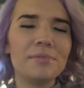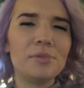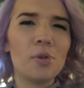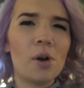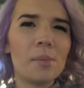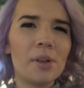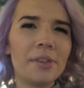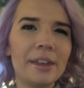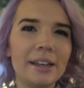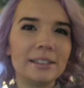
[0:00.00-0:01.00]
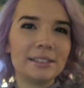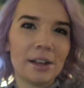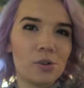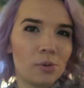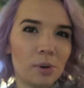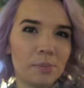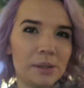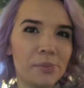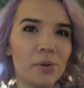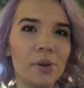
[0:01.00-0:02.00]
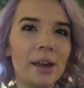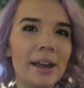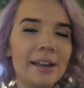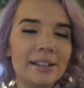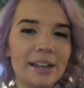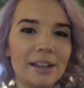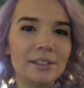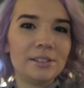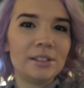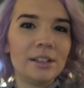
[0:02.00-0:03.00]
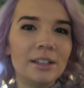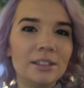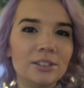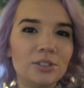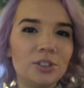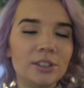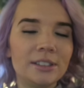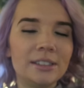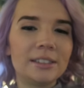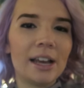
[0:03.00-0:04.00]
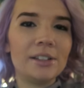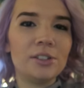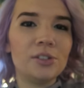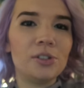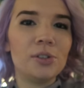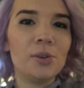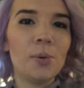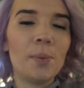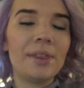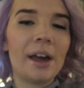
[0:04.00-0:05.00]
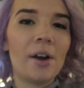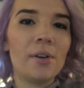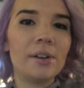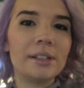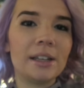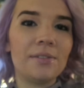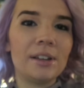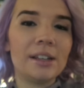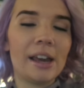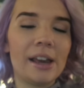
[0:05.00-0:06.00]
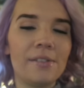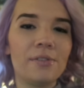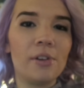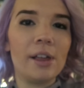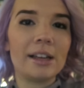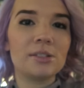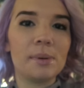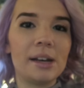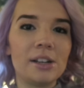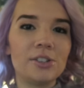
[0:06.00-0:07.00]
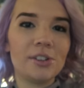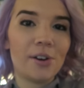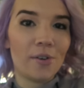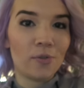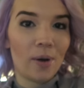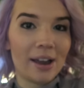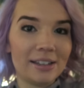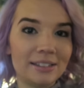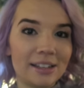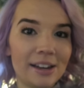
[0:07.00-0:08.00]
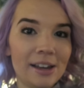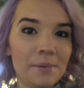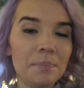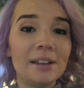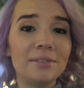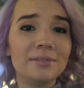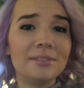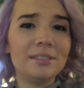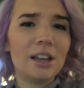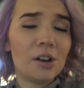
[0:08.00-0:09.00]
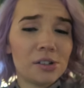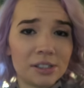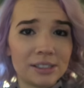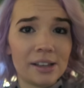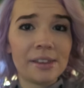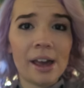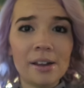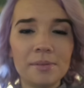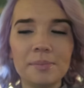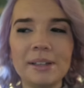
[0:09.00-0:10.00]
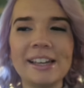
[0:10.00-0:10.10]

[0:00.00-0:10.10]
normal things that normal people can just decide to do without giving a full explanation of why I did it. I understand that